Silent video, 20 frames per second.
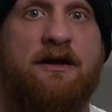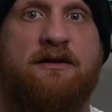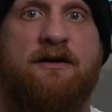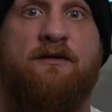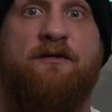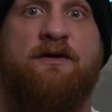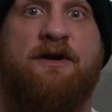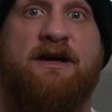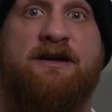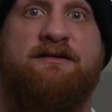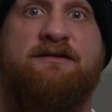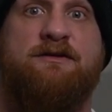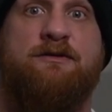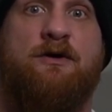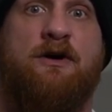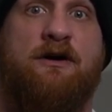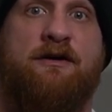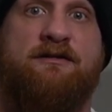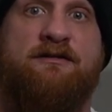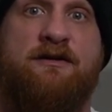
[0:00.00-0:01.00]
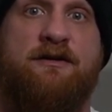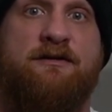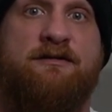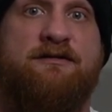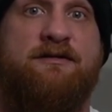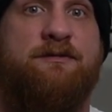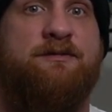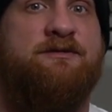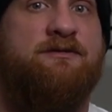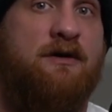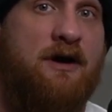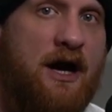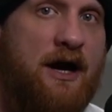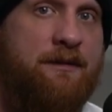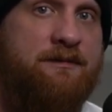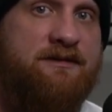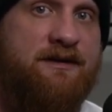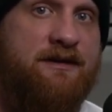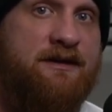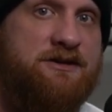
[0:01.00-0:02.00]
Don't forget to also
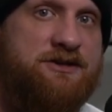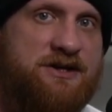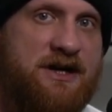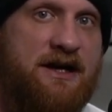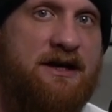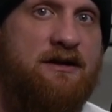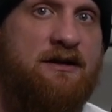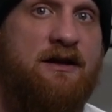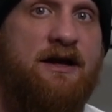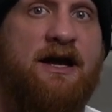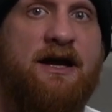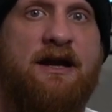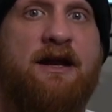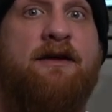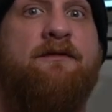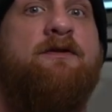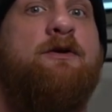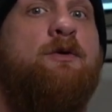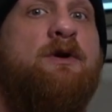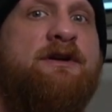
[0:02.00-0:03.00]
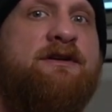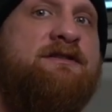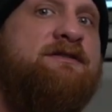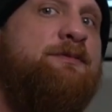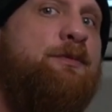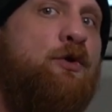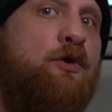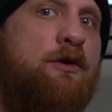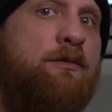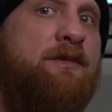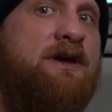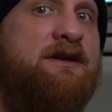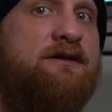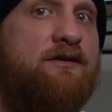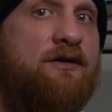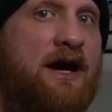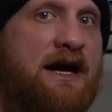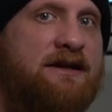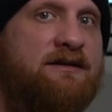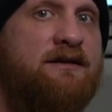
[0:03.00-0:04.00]
subscribe to the channel. And if you want to support me
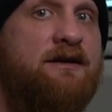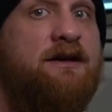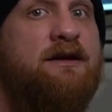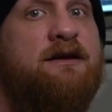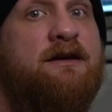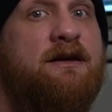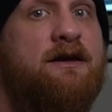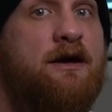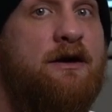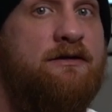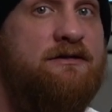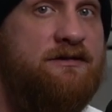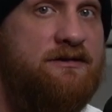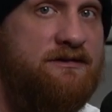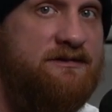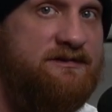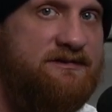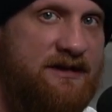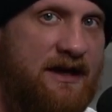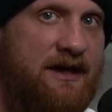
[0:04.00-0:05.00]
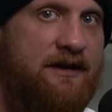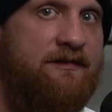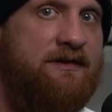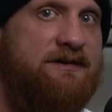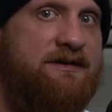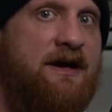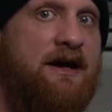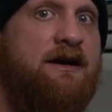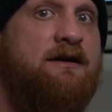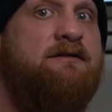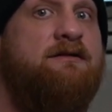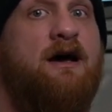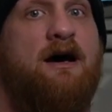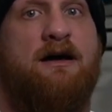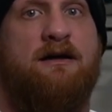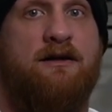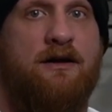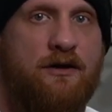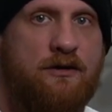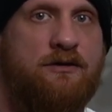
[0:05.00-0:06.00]
directly, you can go to
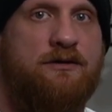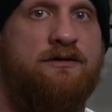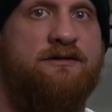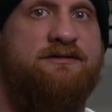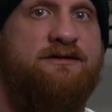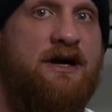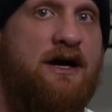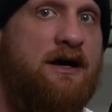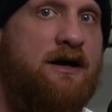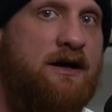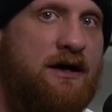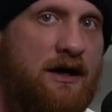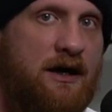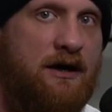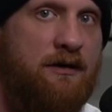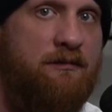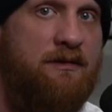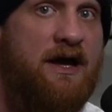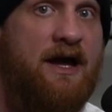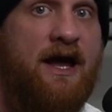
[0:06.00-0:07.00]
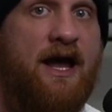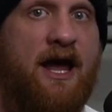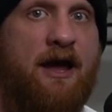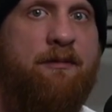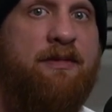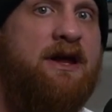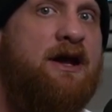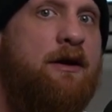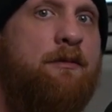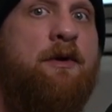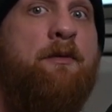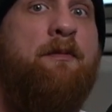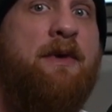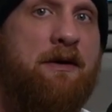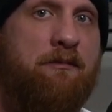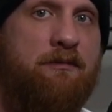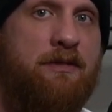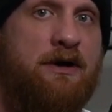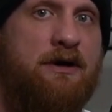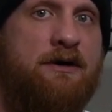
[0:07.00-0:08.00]
sonofatech.locals.com and become a
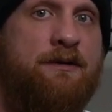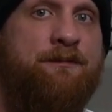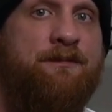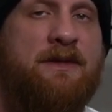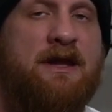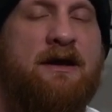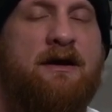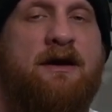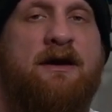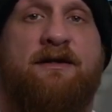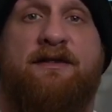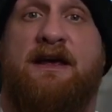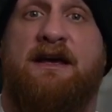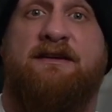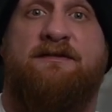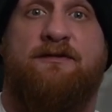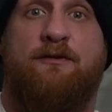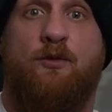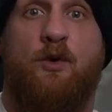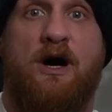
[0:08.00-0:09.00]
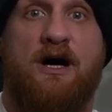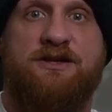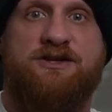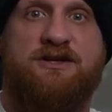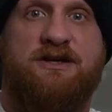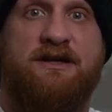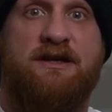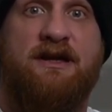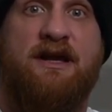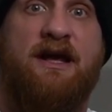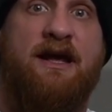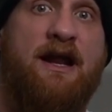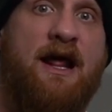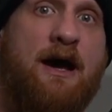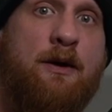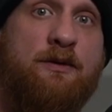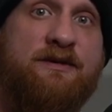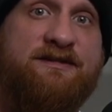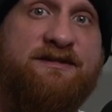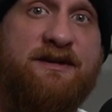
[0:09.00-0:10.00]
member. Thanks for watching, and
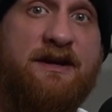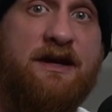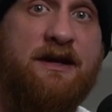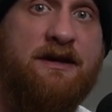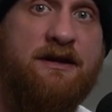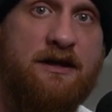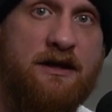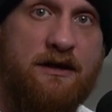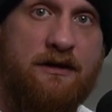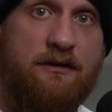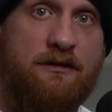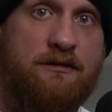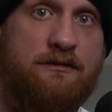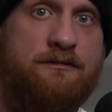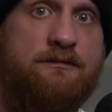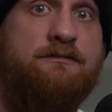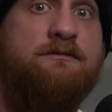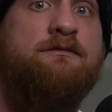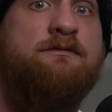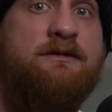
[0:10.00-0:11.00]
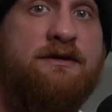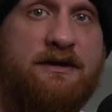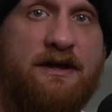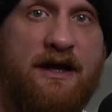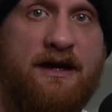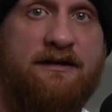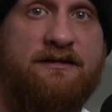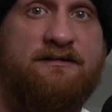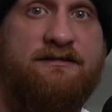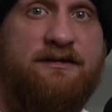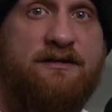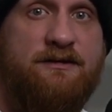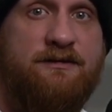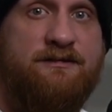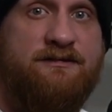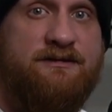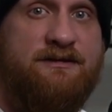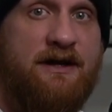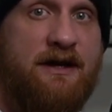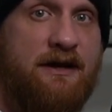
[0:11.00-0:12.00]
I will see you next
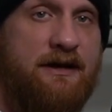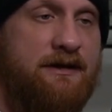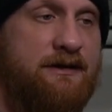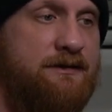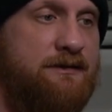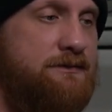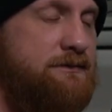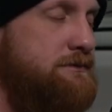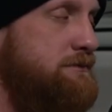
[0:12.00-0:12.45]
Tuesday.